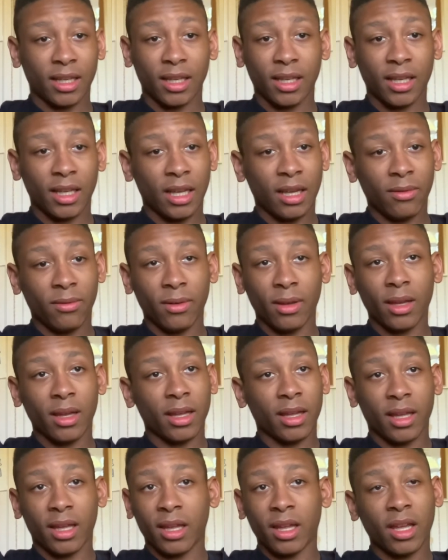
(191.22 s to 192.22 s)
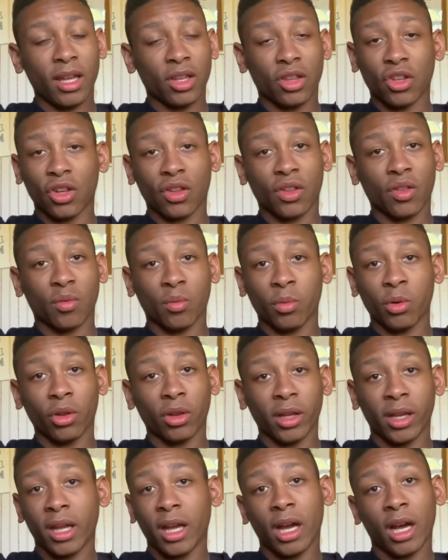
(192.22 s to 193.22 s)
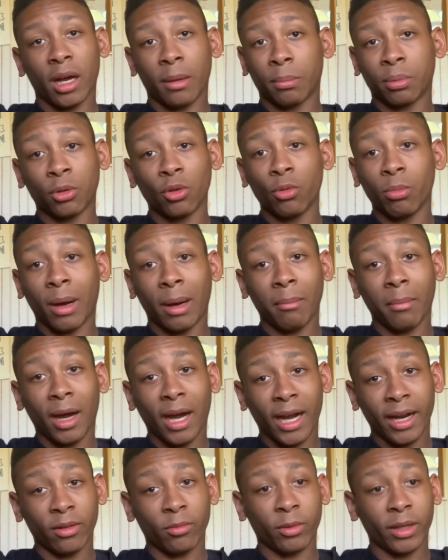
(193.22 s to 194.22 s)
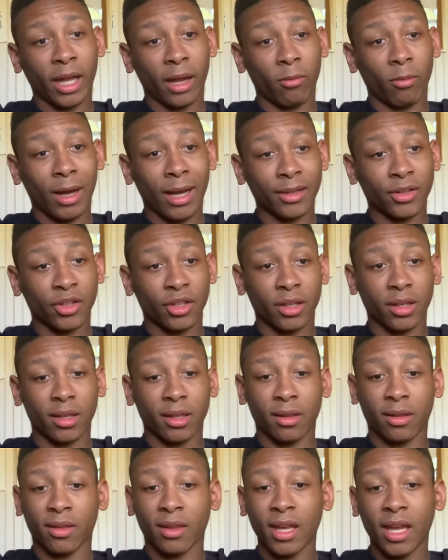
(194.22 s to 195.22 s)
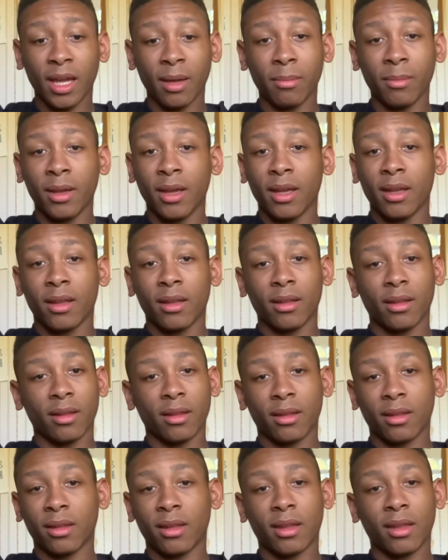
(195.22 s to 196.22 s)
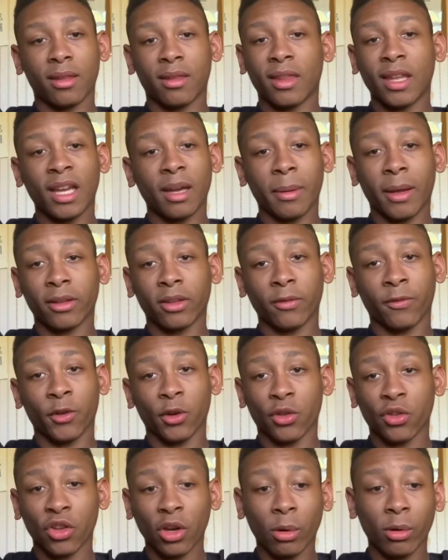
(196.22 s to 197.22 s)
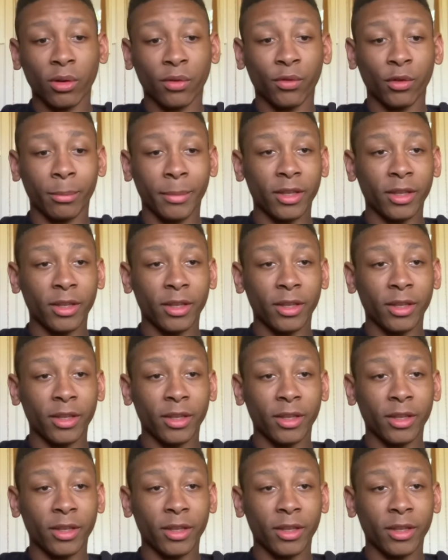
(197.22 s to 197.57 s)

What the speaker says: it just really blew my mind when I watched the same thing about the first Star Wars film.